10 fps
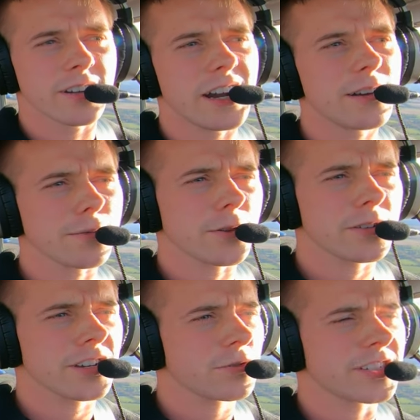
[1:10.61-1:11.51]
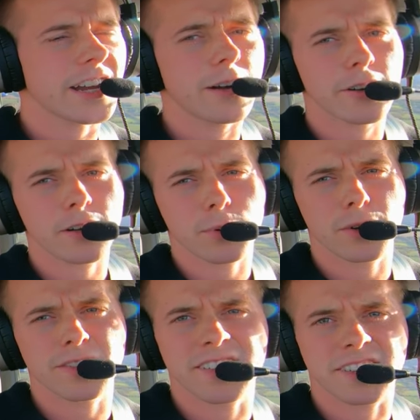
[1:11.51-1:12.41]
and I haven't flown into a towered
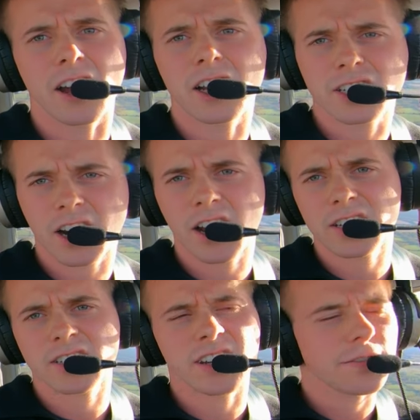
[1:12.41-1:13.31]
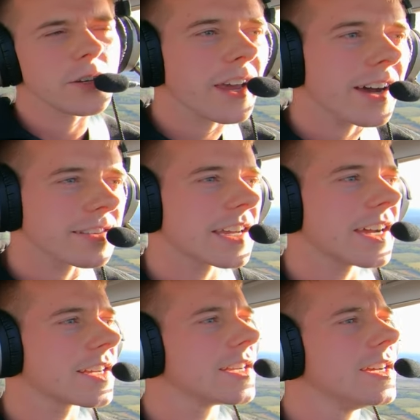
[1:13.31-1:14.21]
airport since Oshkosh, if you count that.